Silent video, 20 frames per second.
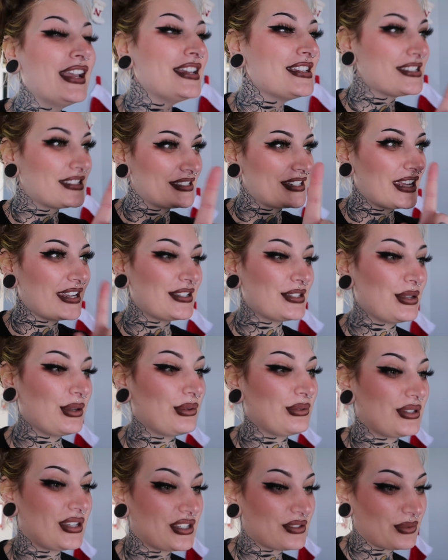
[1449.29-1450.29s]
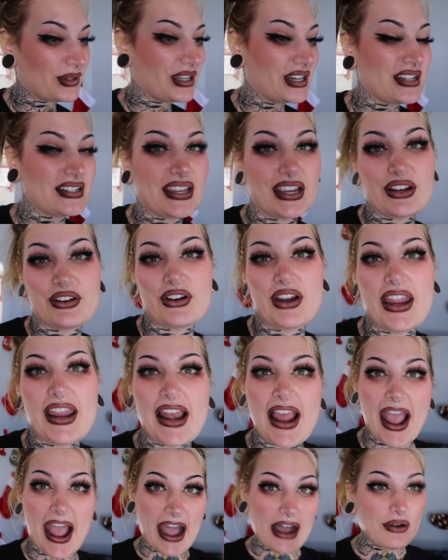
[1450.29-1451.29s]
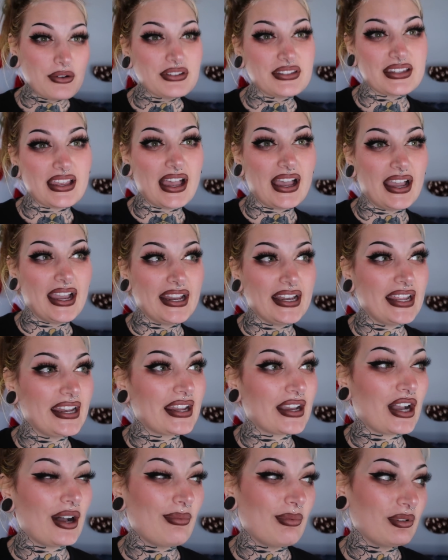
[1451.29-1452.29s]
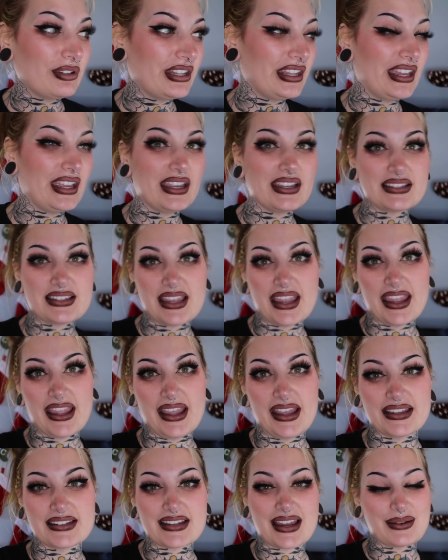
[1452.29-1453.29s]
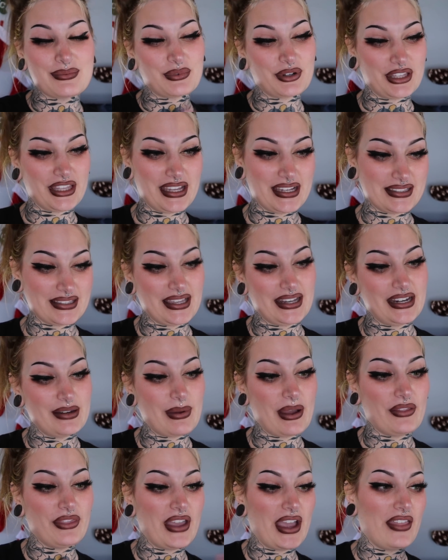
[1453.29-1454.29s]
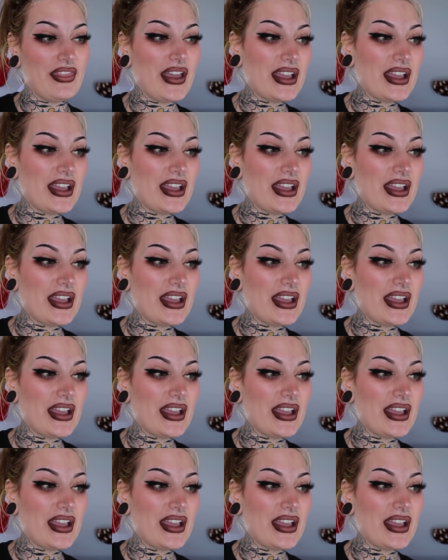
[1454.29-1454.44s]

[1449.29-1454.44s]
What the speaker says: stay tuned because we're gonna decorate outside in a couple days and I'm really excited about that.